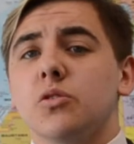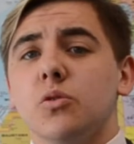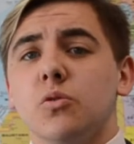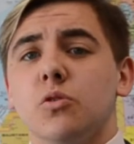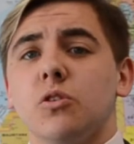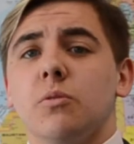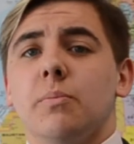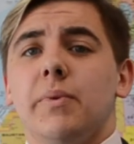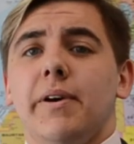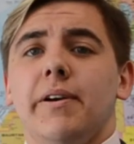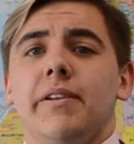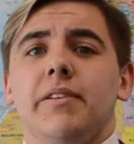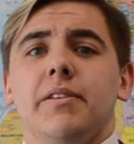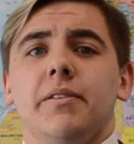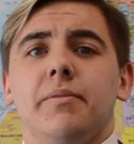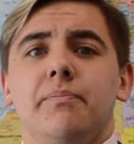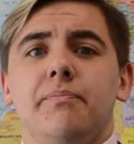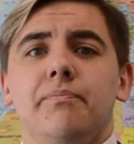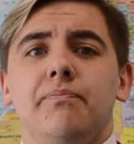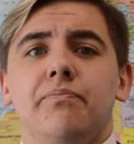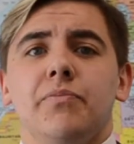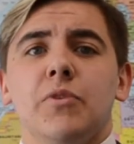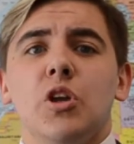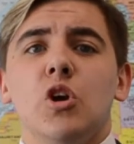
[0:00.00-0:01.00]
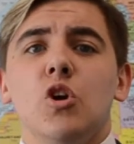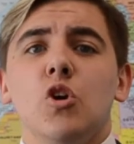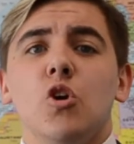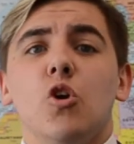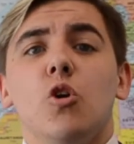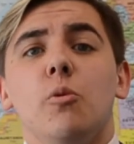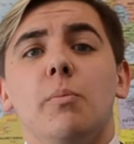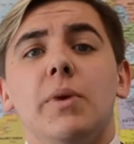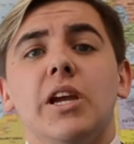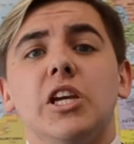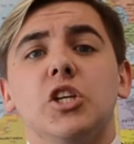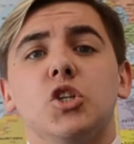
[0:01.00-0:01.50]
talk about it,
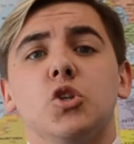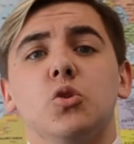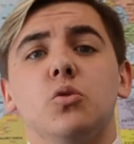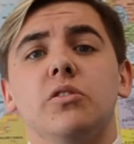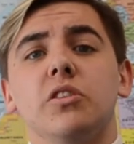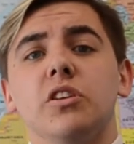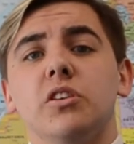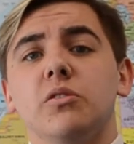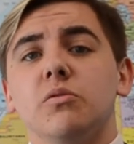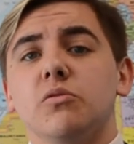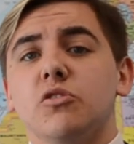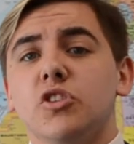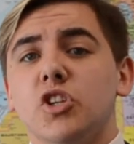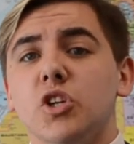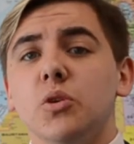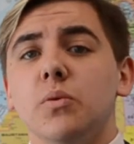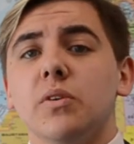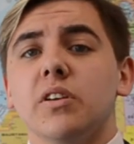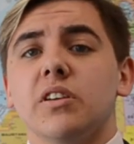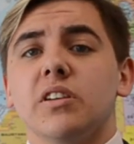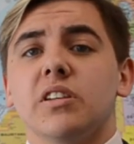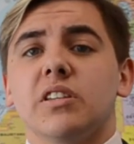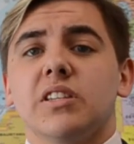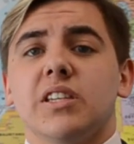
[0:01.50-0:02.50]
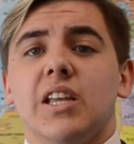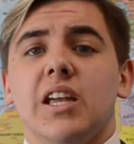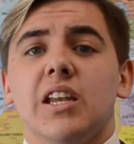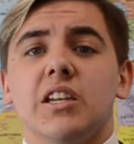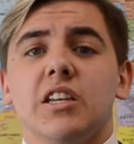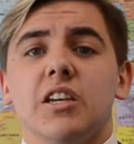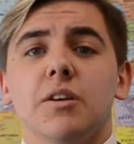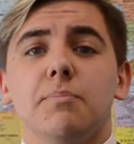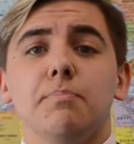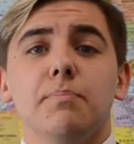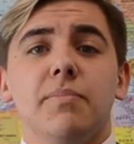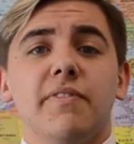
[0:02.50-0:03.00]
or make sure that you do understand
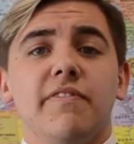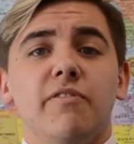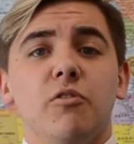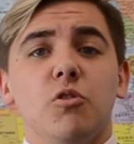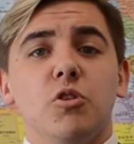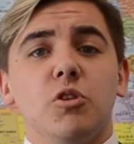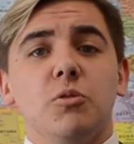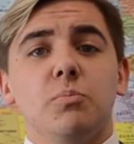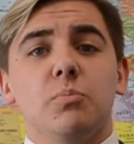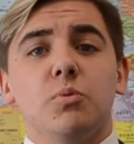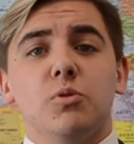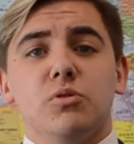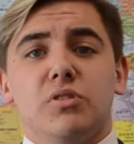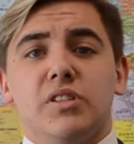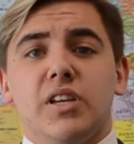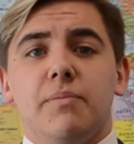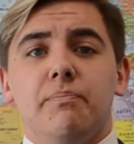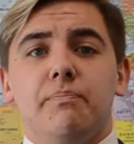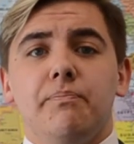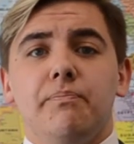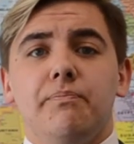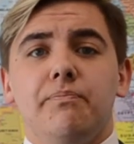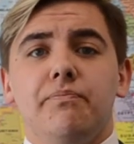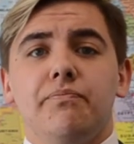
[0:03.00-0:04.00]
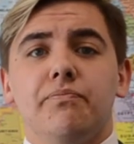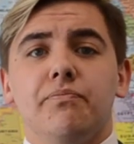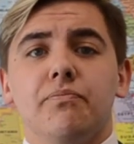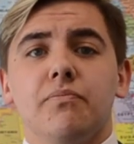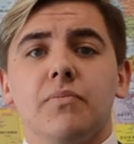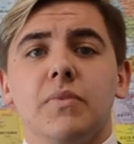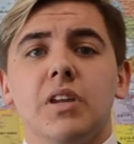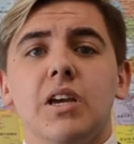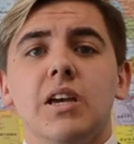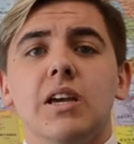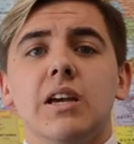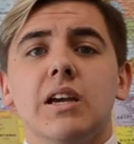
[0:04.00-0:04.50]
it before you present.
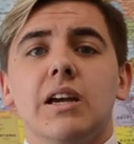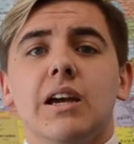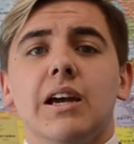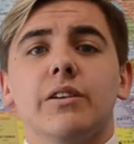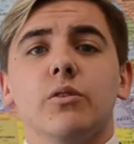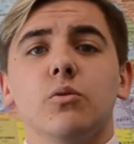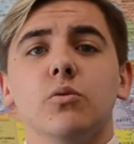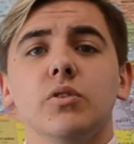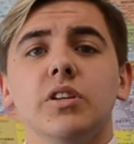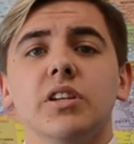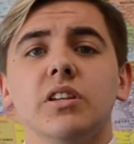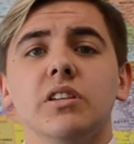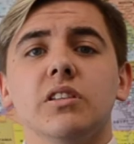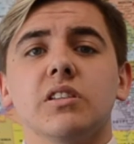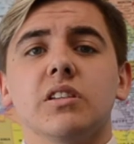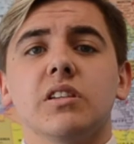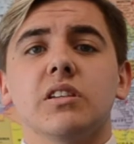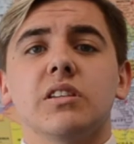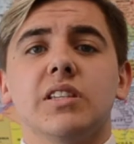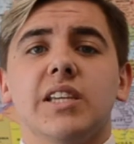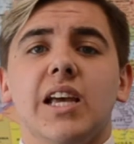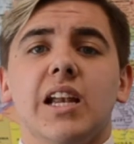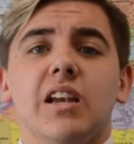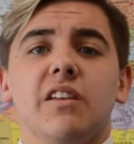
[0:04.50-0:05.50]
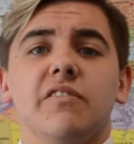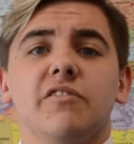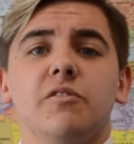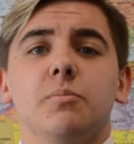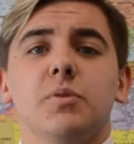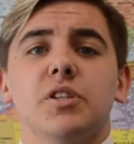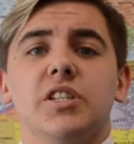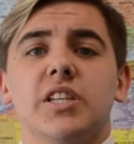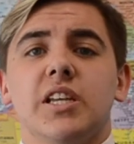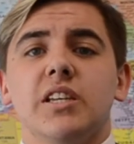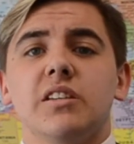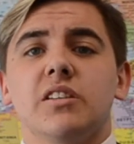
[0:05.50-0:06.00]
An audience can tell if the
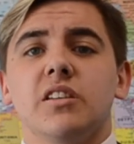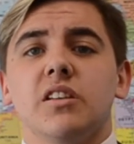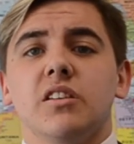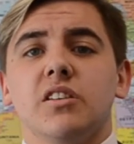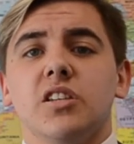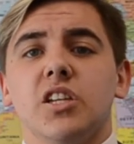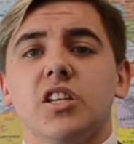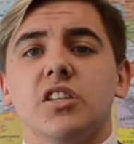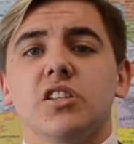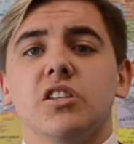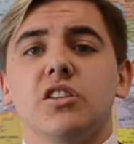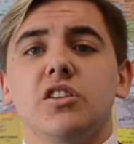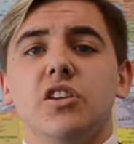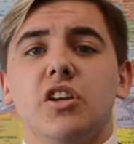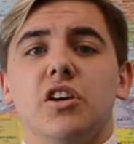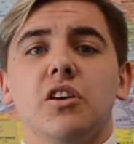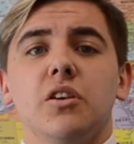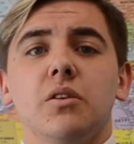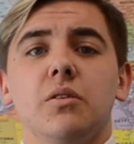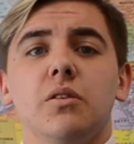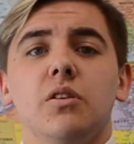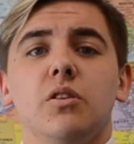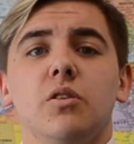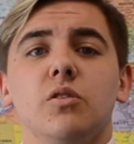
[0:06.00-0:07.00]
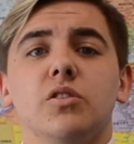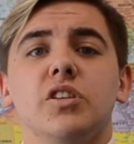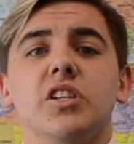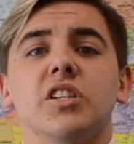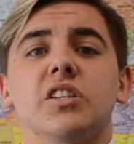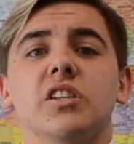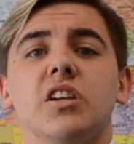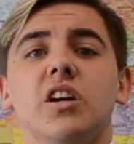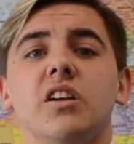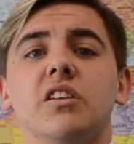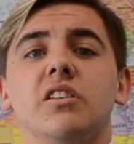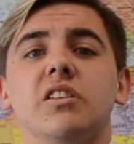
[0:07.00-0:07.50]
presenter doesn't know or
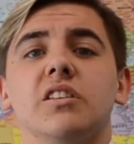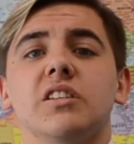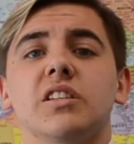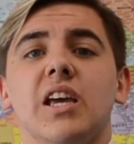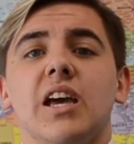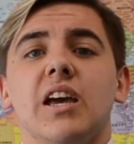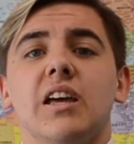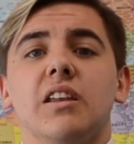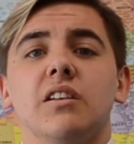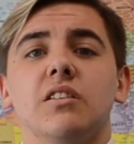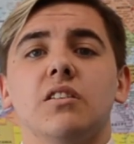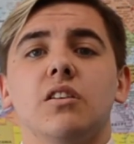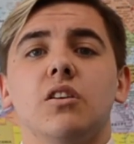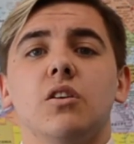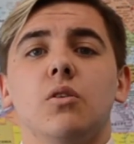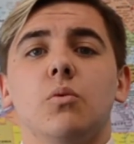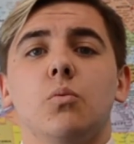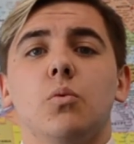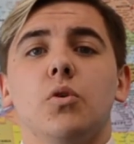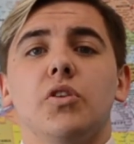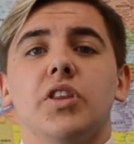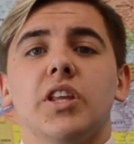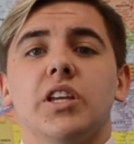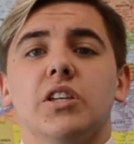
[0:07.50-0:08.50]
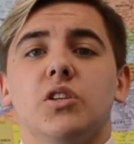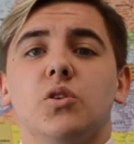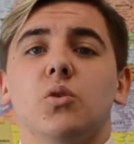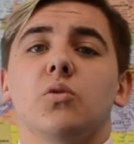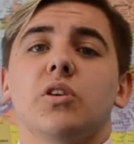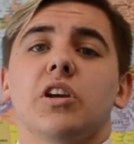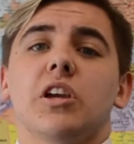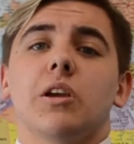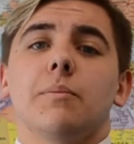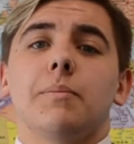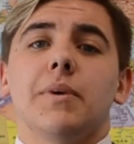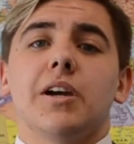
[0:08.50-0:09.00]
doesn't understand what they're
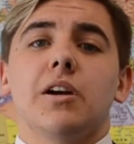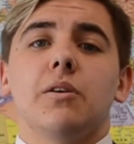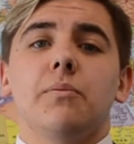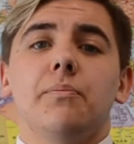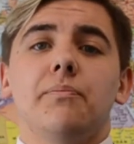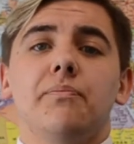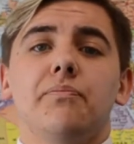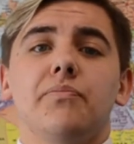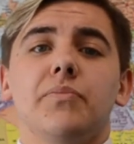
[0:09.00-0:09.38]
talking about,